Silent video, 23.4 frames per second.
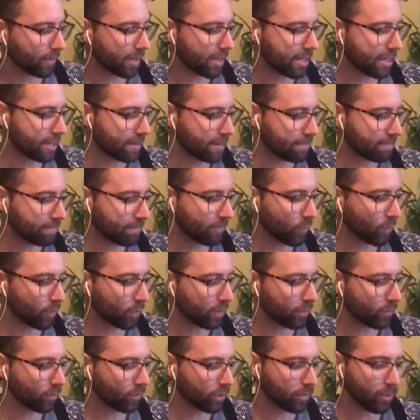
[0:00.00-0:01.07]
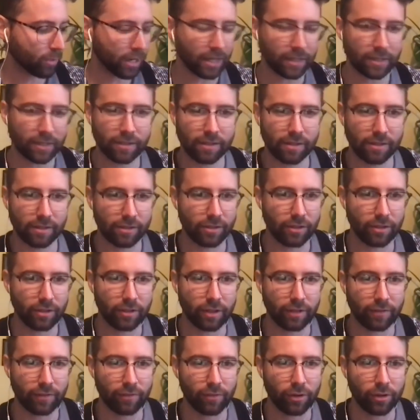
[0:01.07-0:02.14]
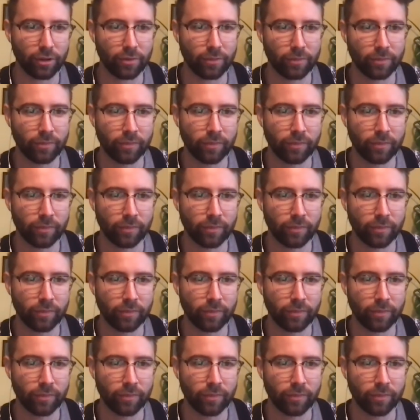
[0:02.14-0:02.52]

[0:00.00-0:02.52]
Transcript: Um, what what do practices look like for you?